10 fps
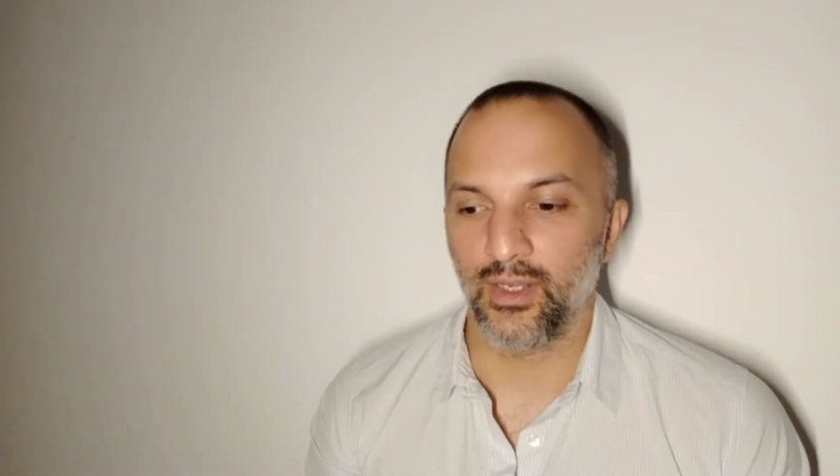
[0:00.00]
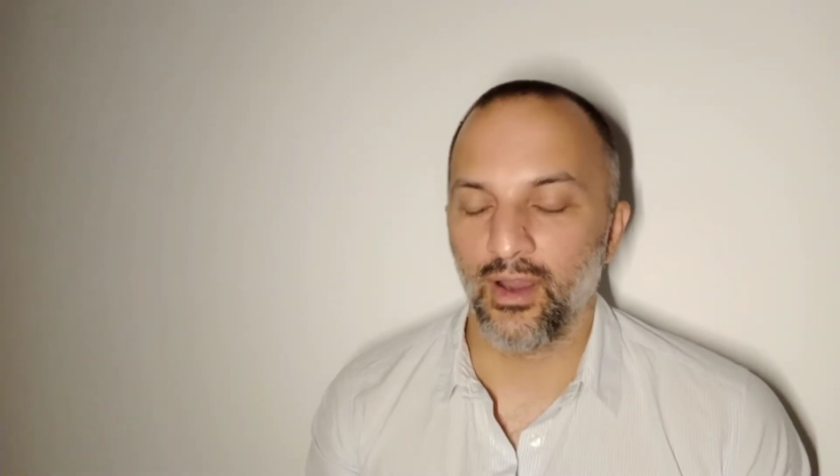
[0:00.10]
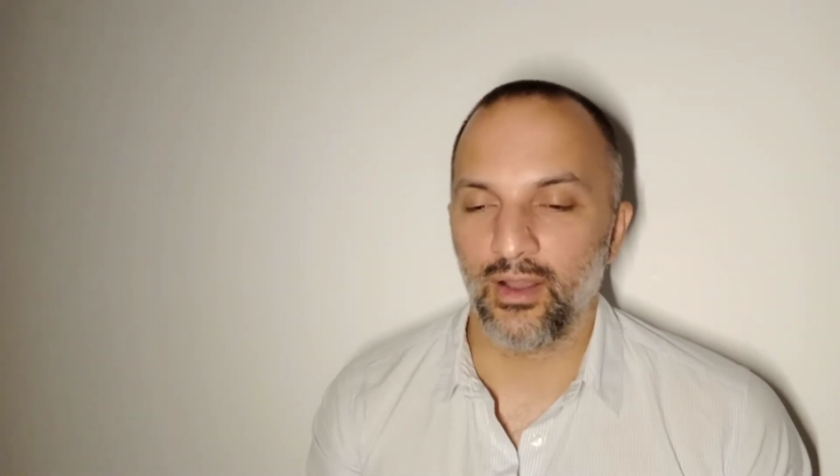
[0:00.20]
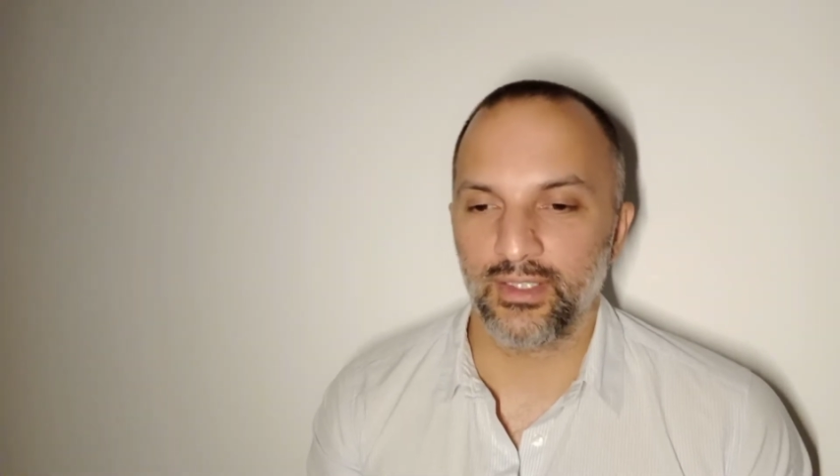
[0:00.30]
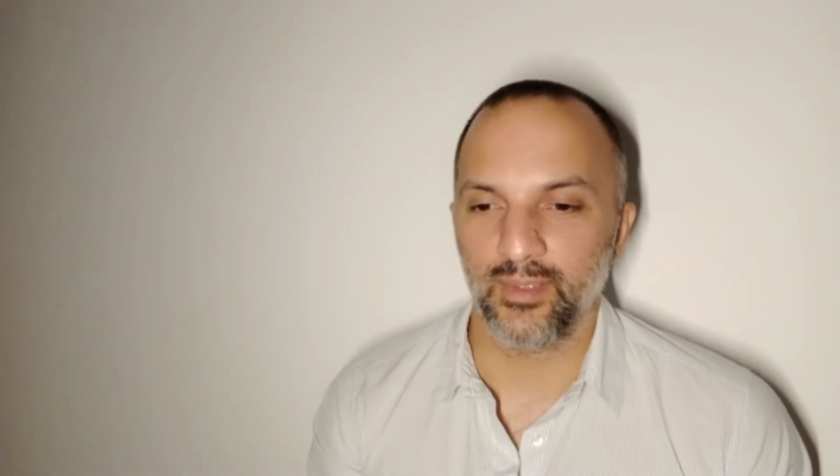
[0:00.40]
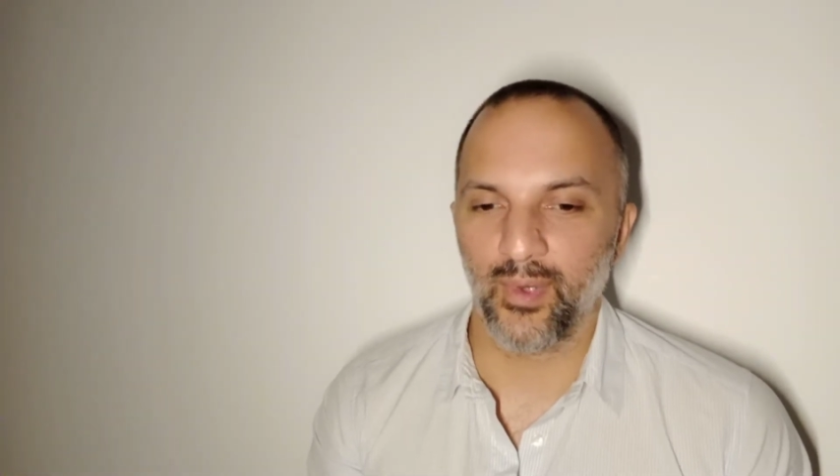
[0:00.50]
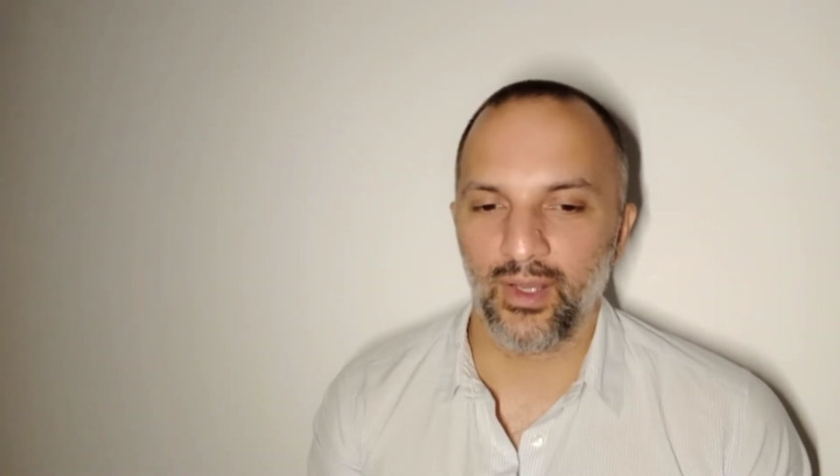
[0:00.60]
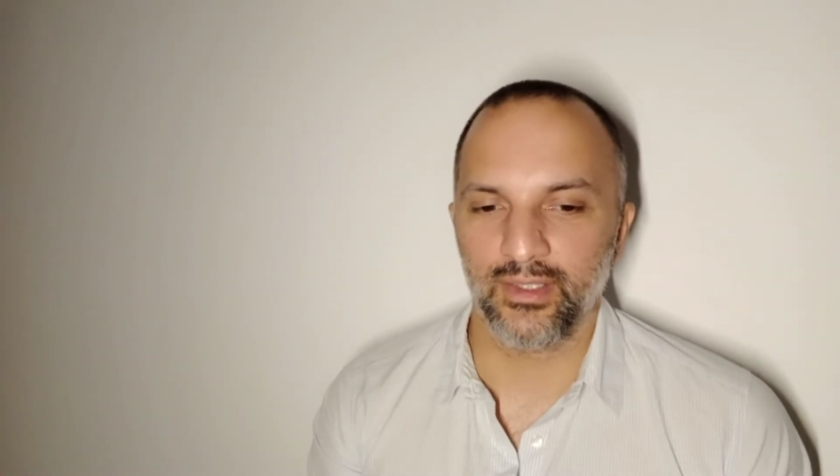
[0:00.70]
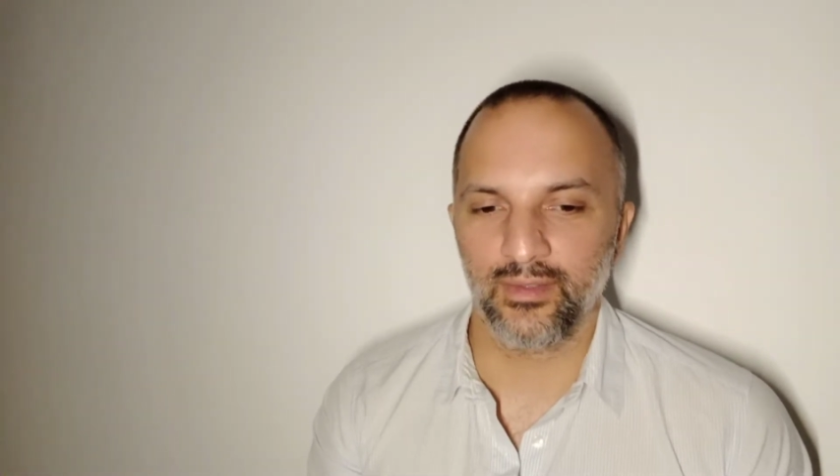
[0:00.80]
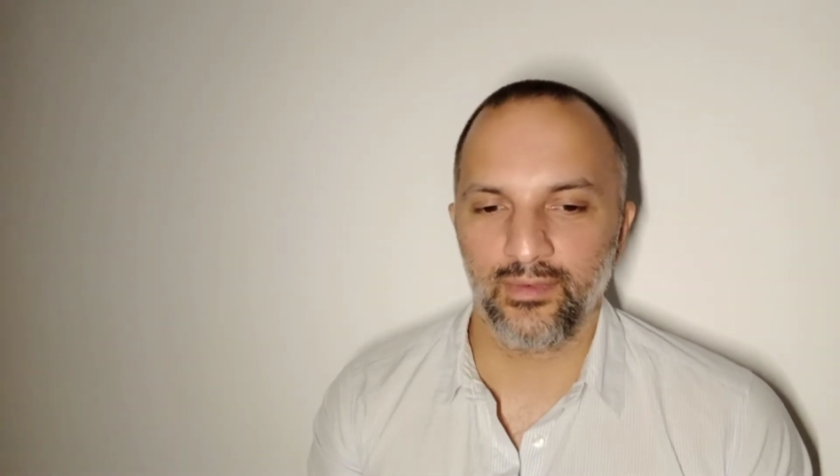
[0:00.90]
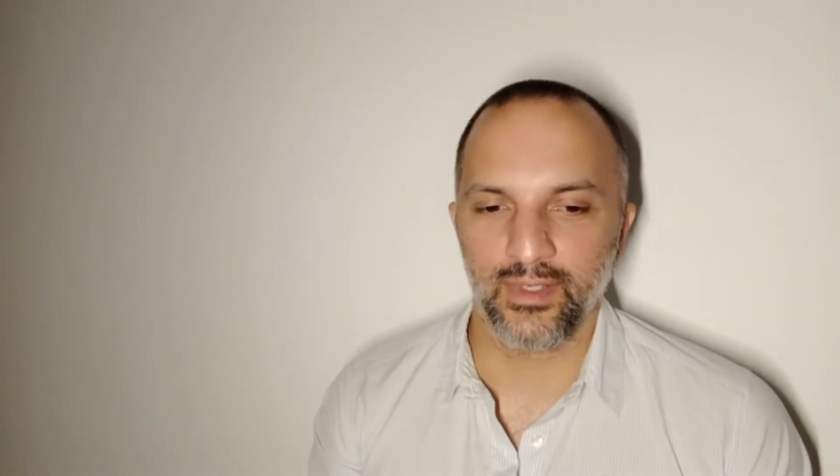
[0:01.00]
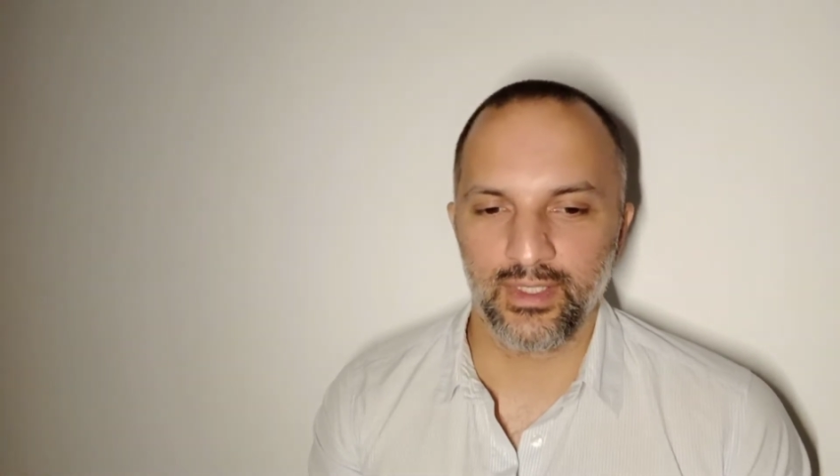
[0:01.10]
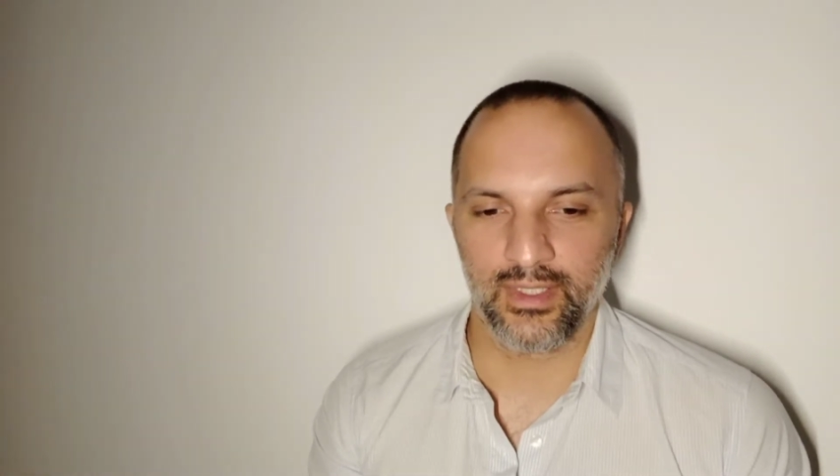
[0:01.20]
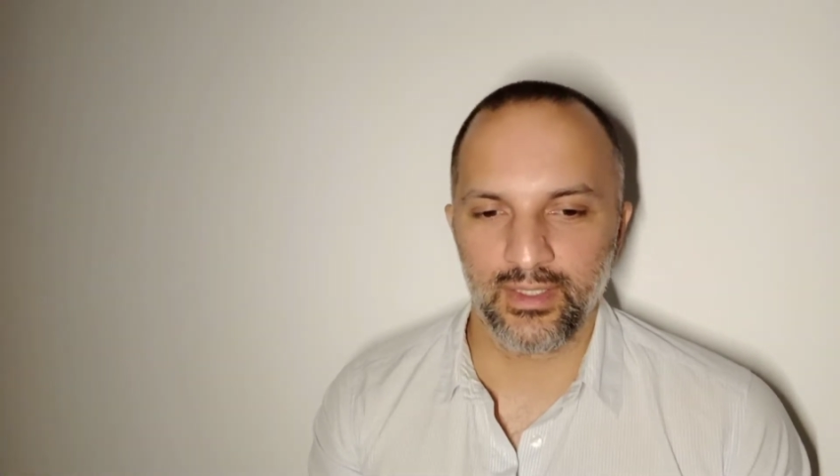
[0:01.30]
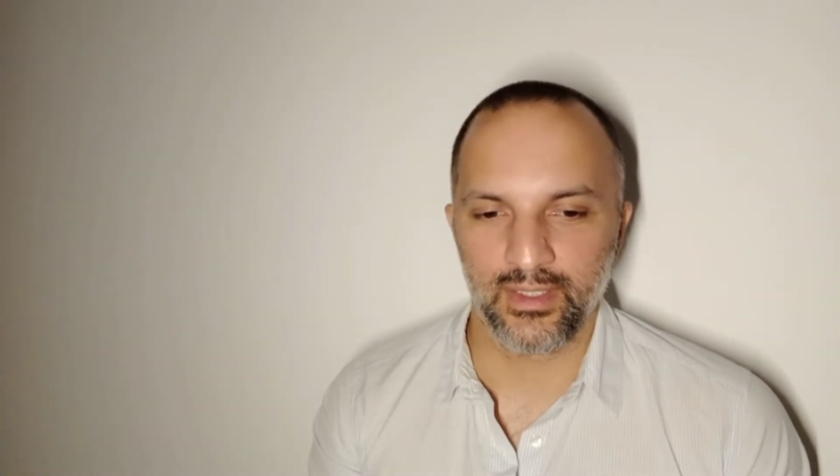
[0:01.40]
Nazi Party, for
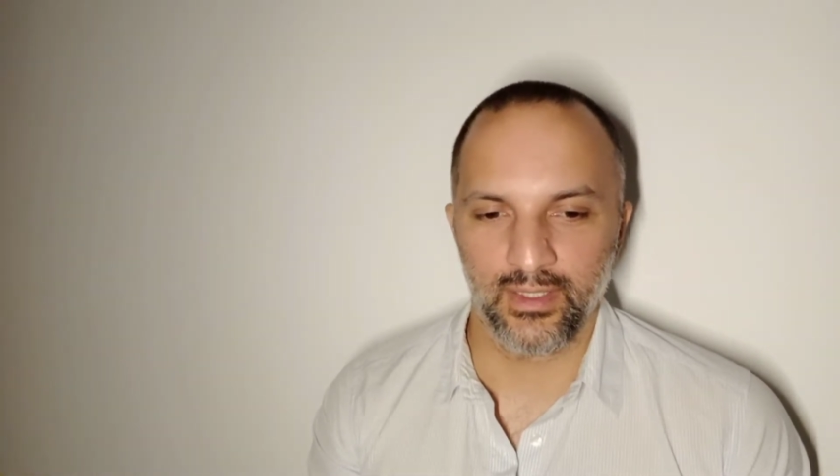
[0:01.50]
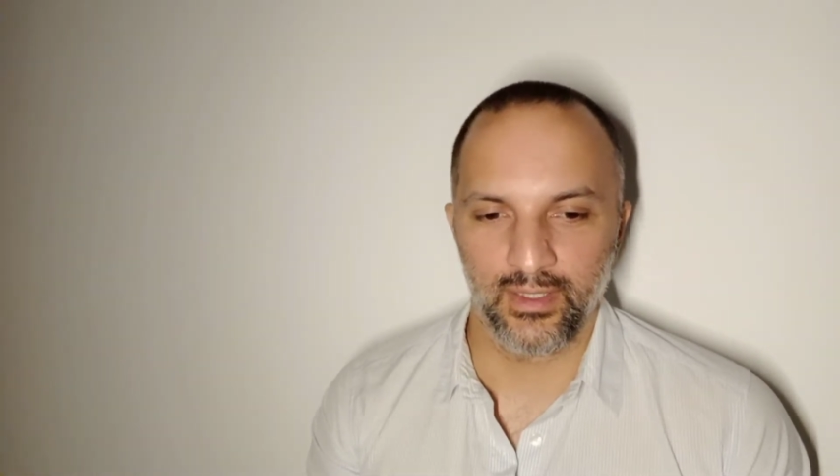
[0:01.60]
instance,